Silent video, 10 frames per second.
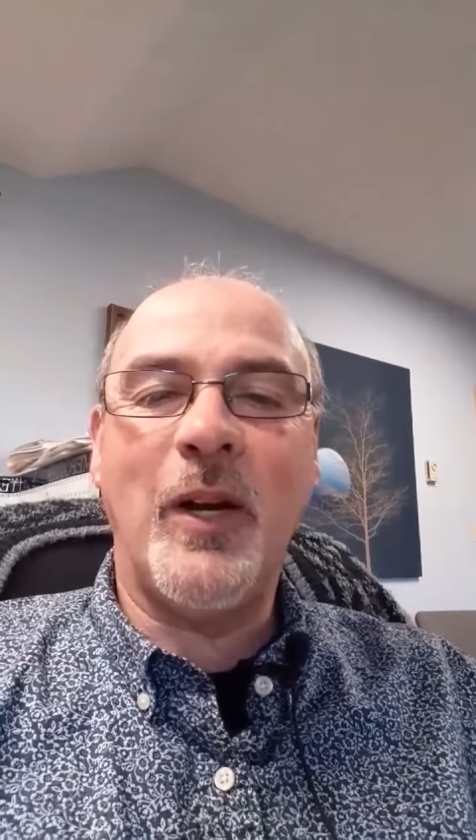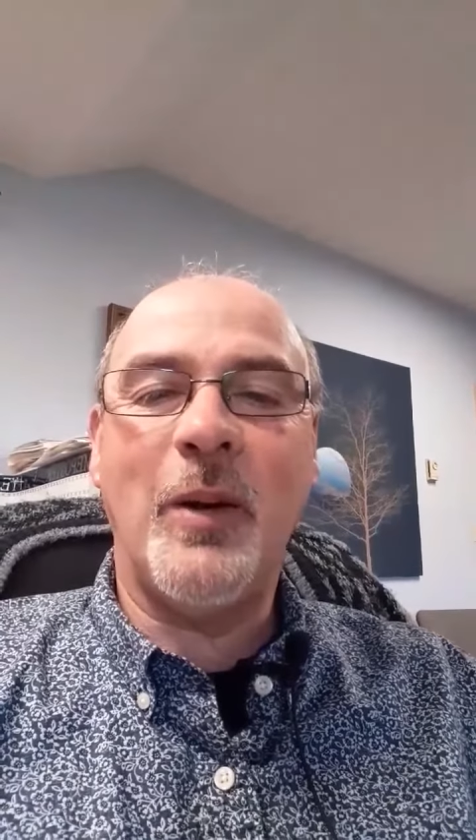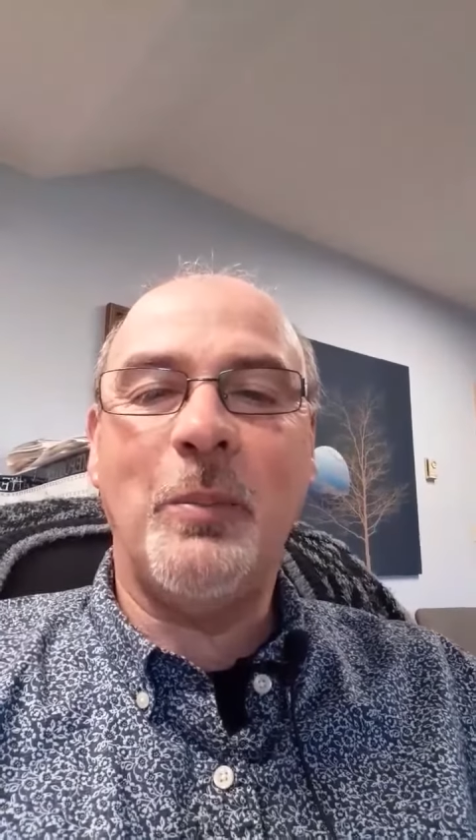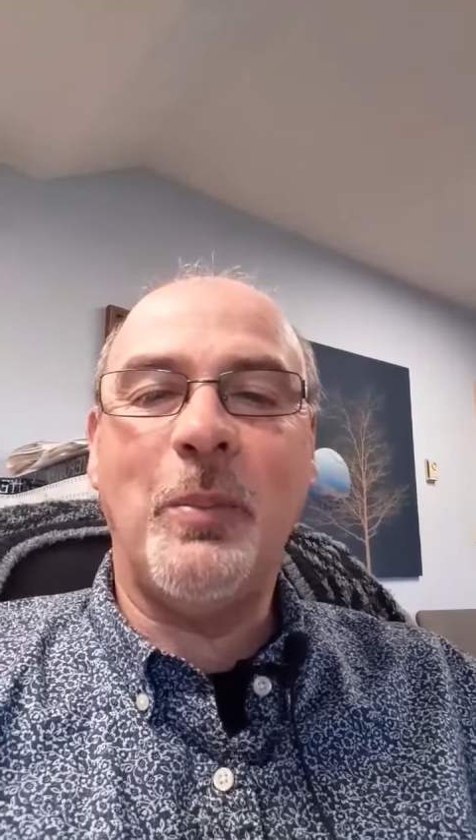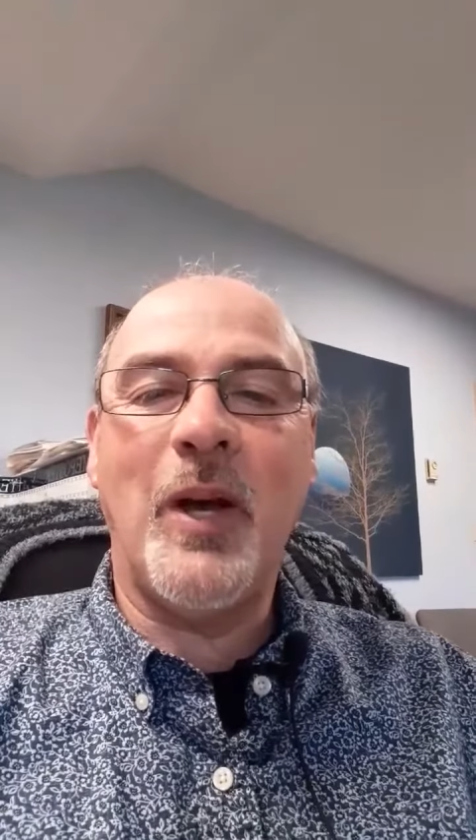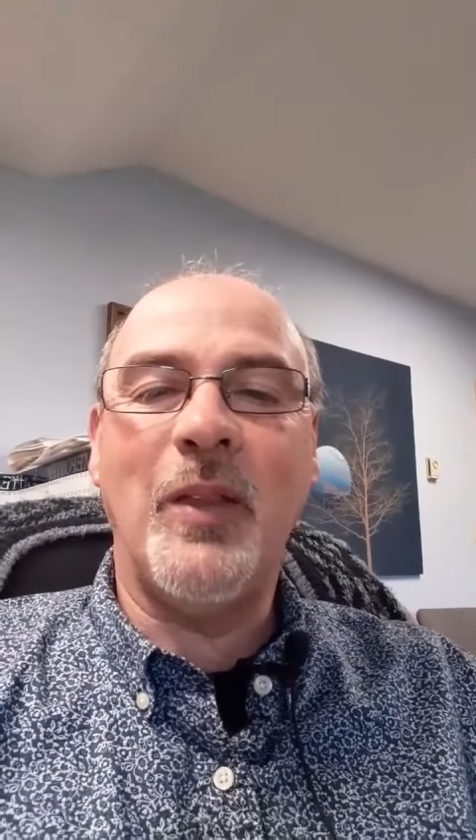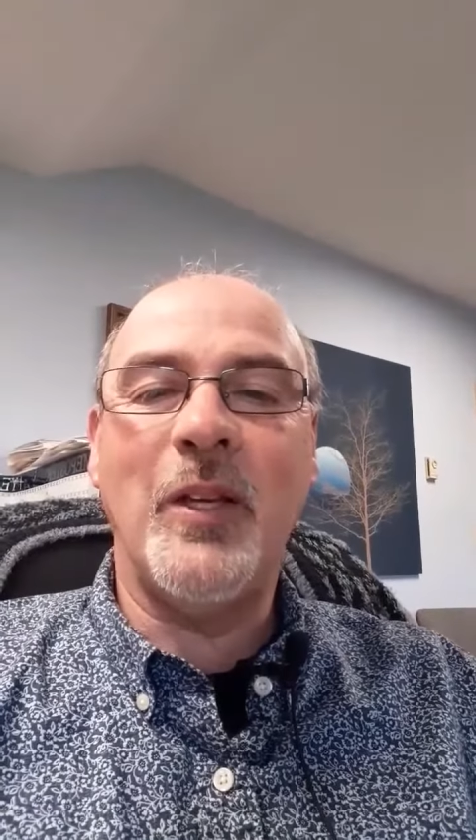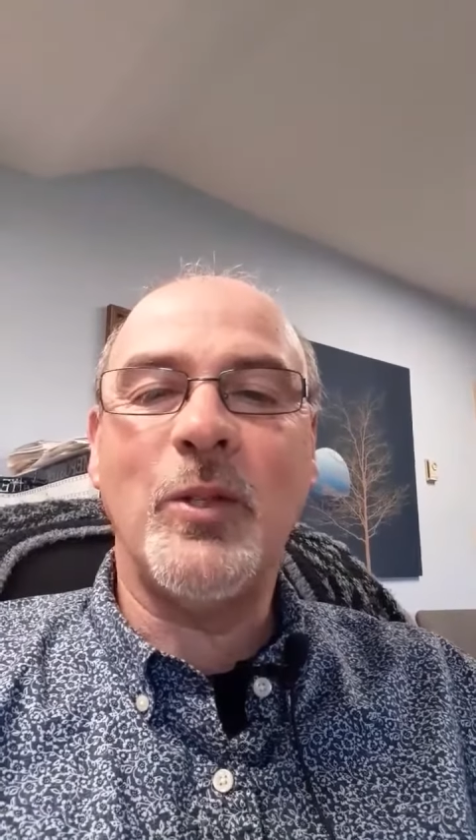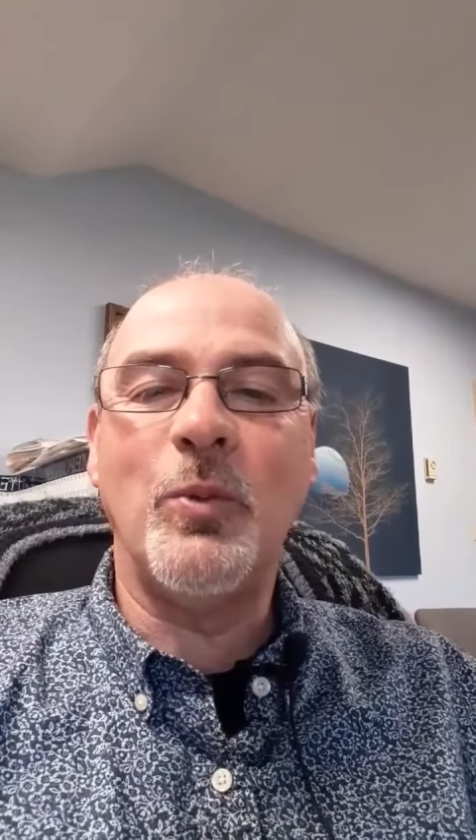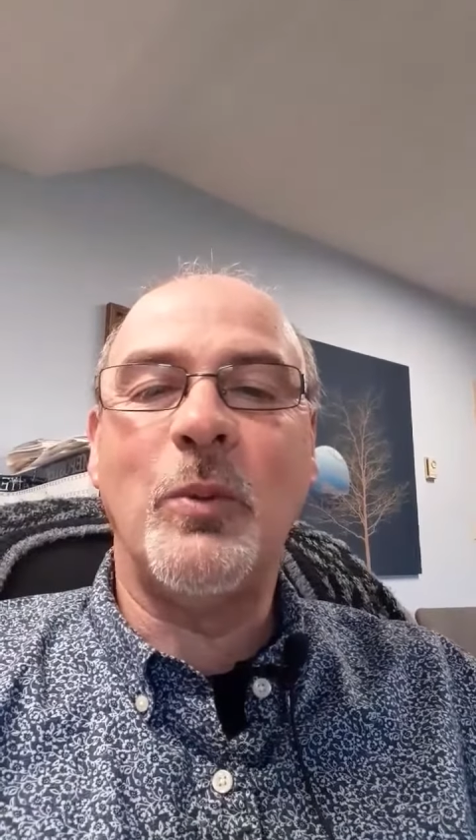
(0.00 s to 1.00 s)
up by
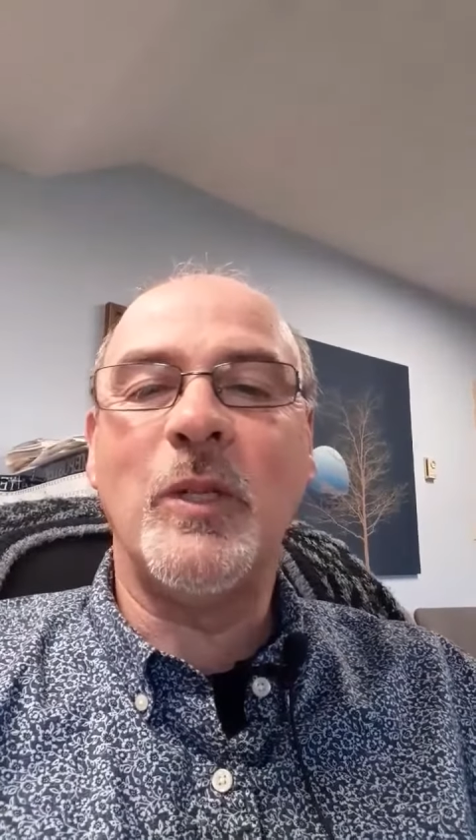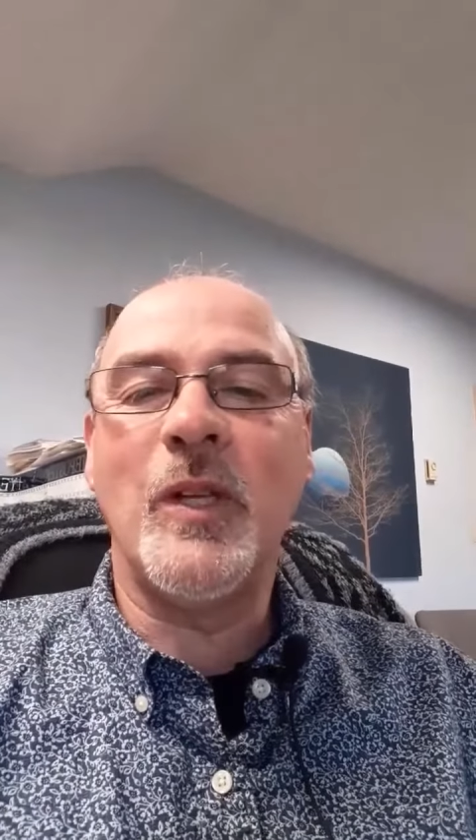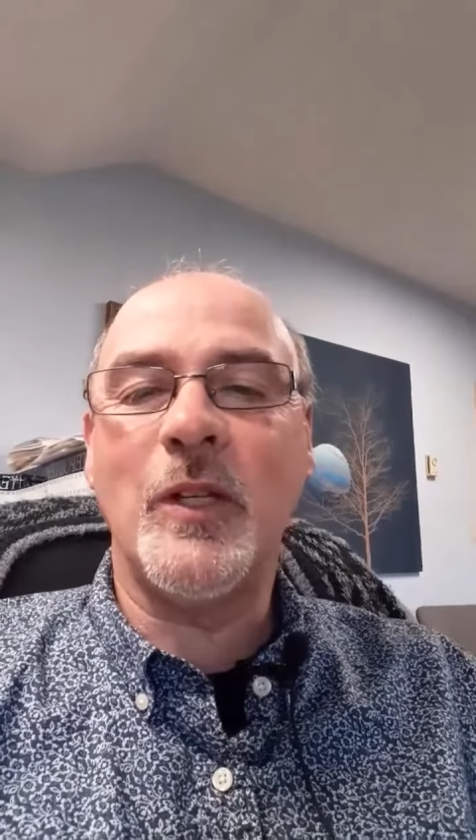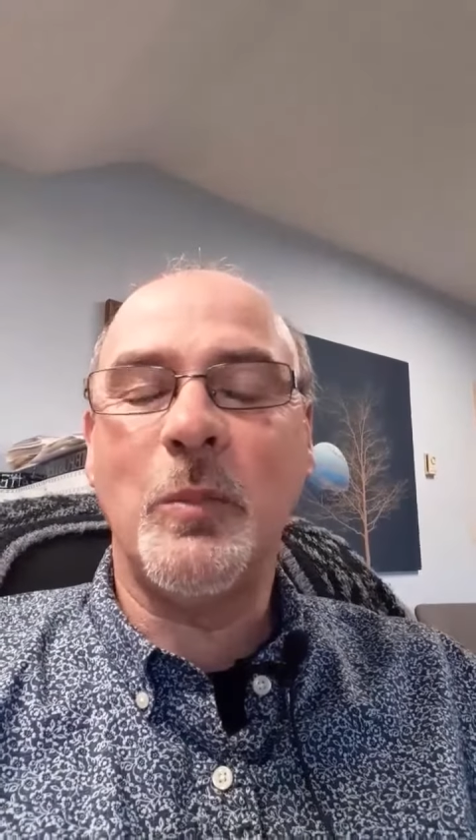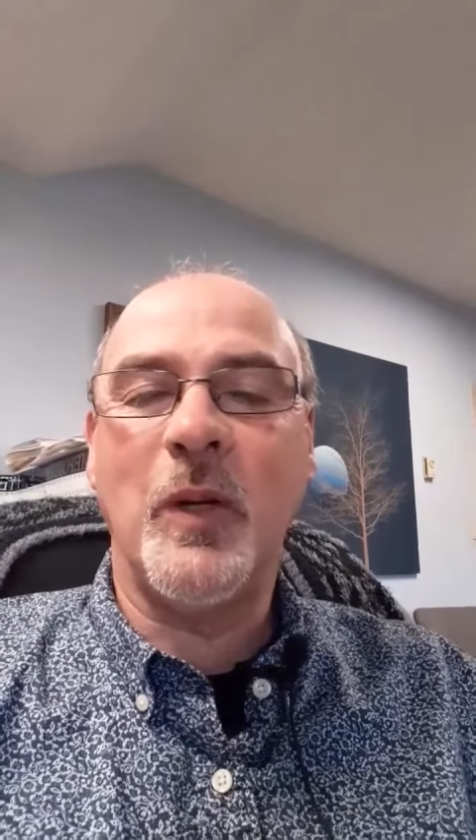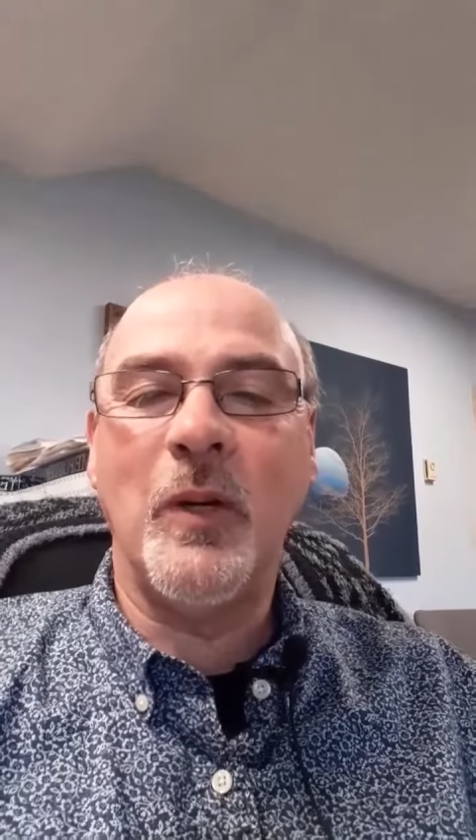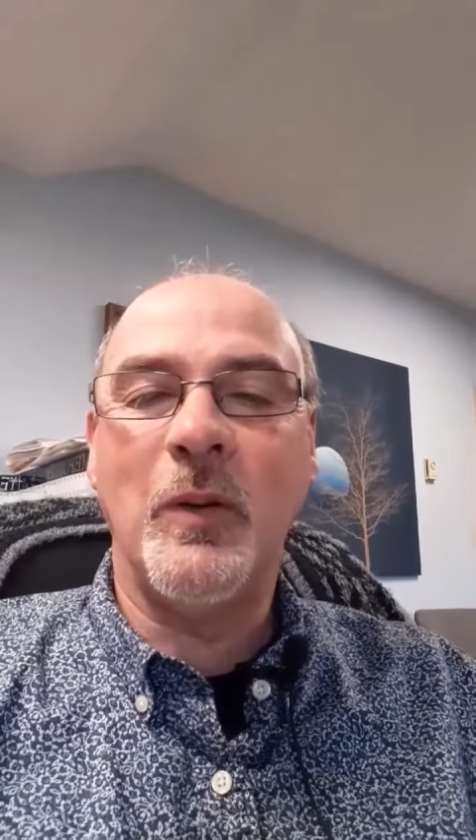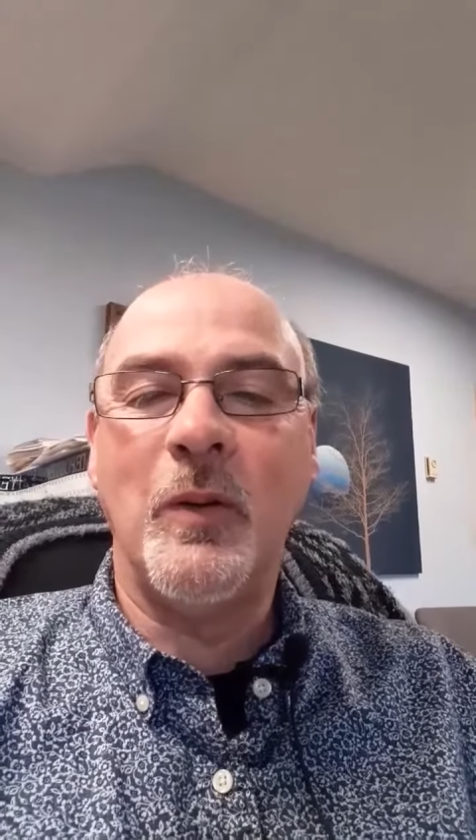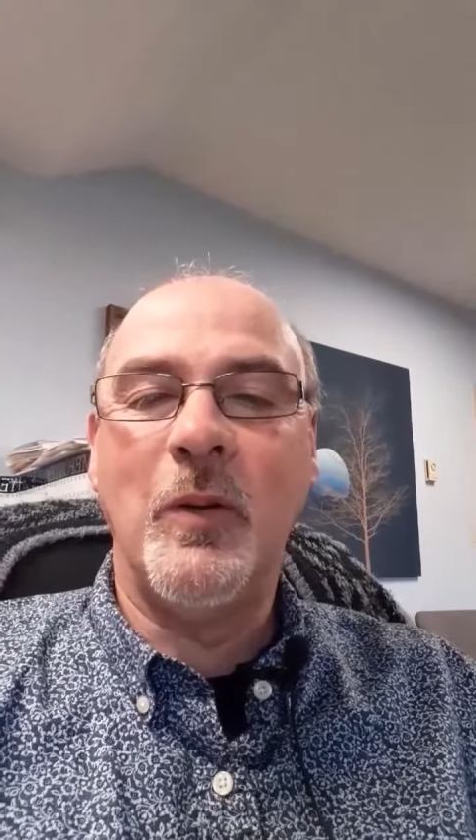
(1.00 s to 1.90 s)
this woman's husband.